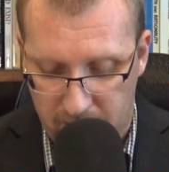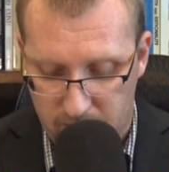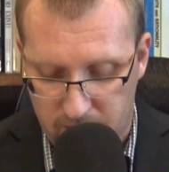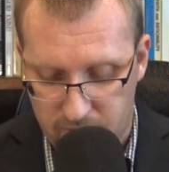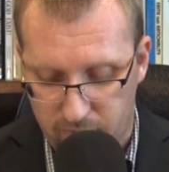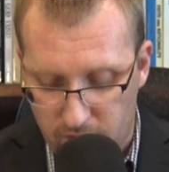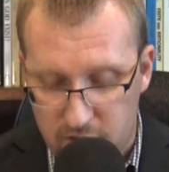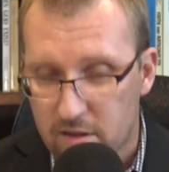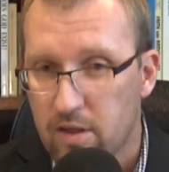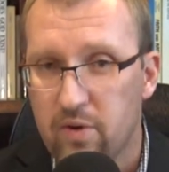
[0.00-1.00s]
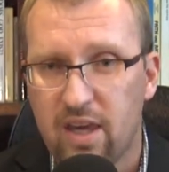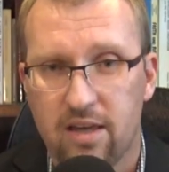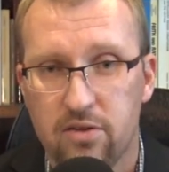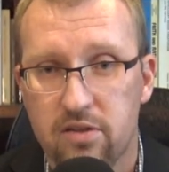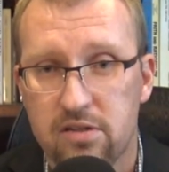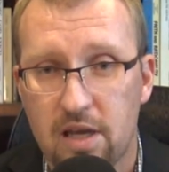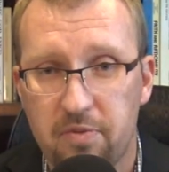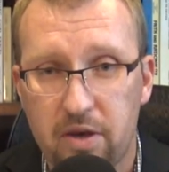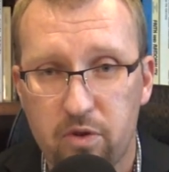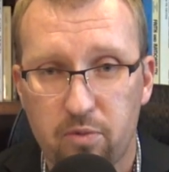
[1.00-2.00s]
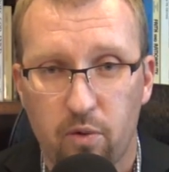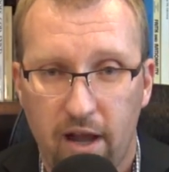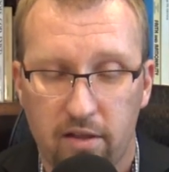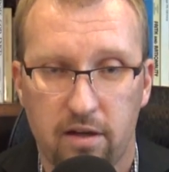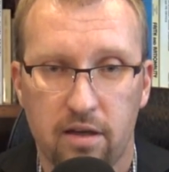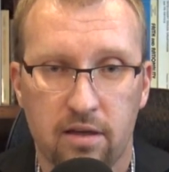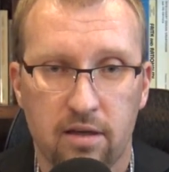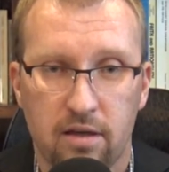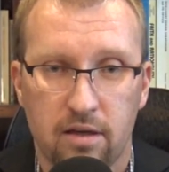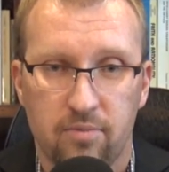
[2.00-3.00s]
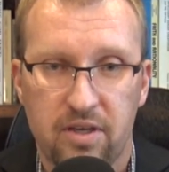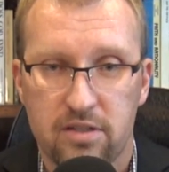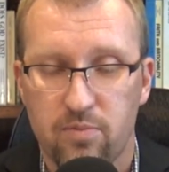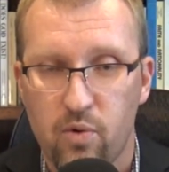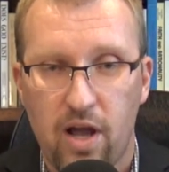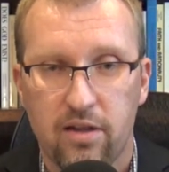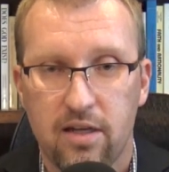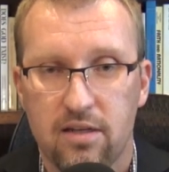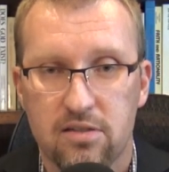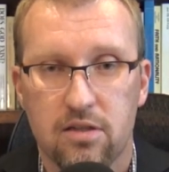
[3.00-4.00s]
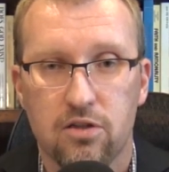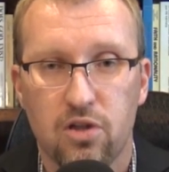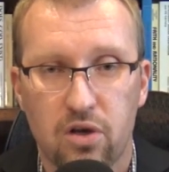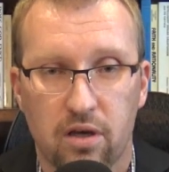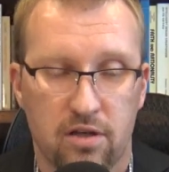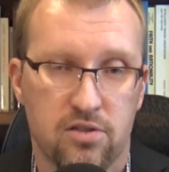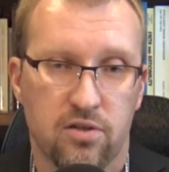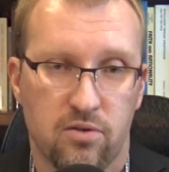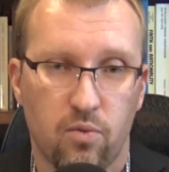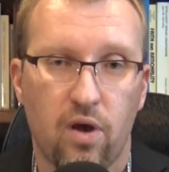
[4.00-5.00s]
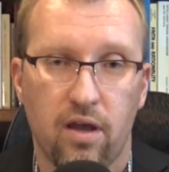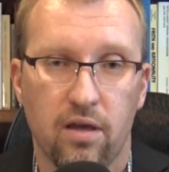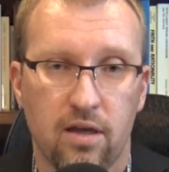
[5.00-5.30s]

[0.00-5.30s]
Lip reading: But unfortunately, we can't do the same thing with morality, because morality doesn't look a certain way.